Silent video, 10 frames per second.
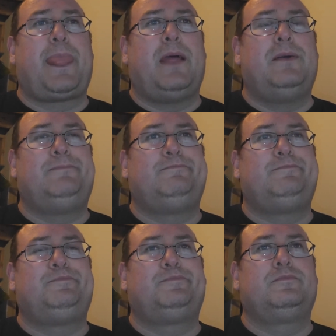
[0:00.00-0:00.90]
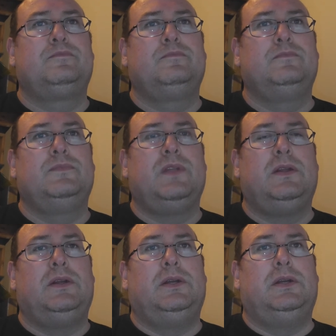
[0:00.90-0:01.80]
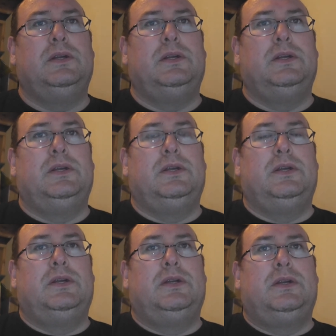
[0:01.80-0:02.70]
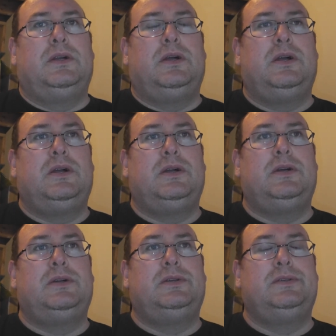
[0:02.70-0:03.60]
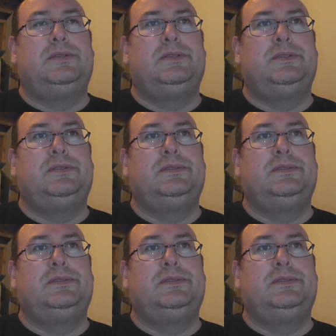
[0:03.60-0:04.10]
(no one is talking)